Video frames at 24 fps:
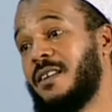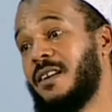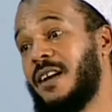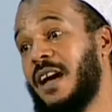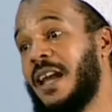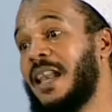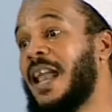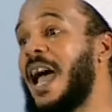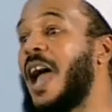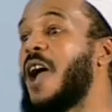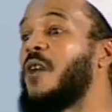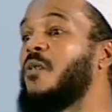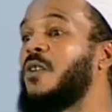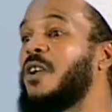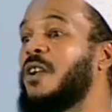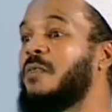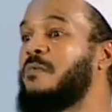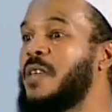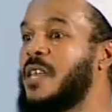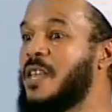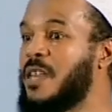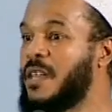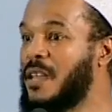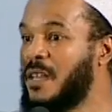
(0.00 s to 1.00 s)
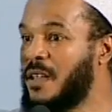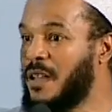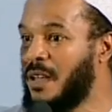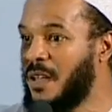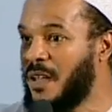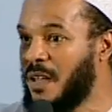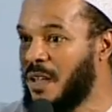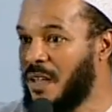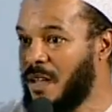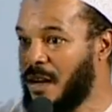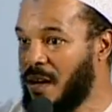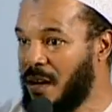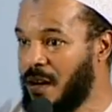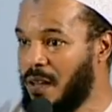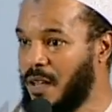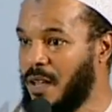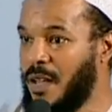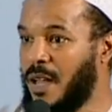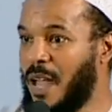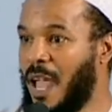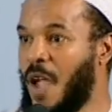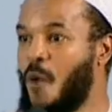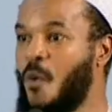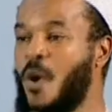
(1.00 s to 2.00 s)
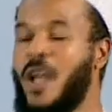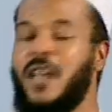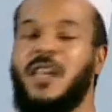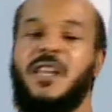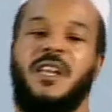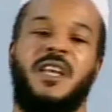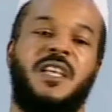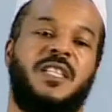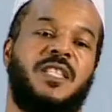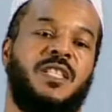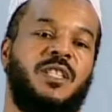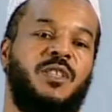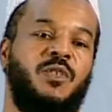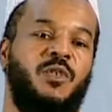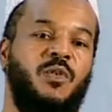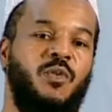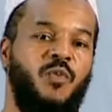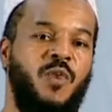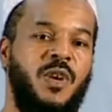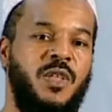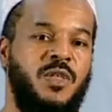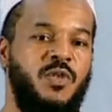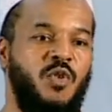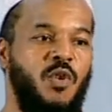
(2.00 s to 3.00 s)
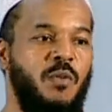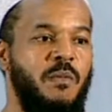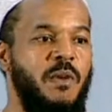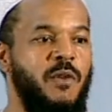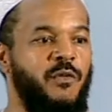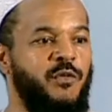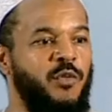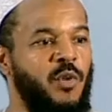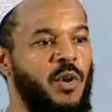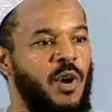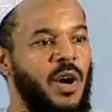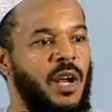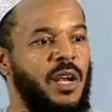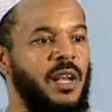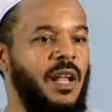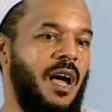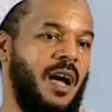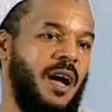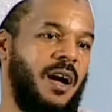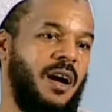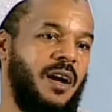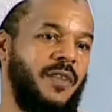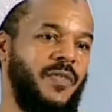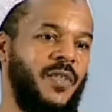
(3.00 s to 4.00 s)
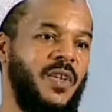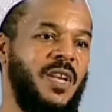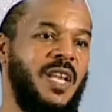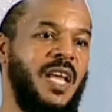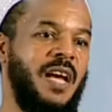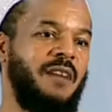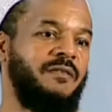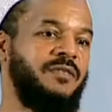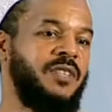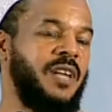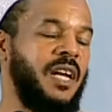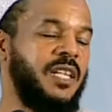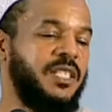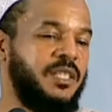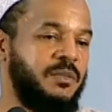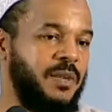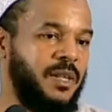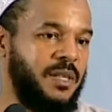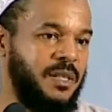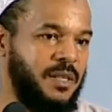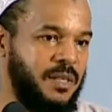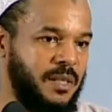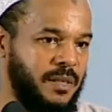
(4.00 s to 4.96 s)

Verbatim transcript: and I will be a witness with you before Allah on the day of judgment.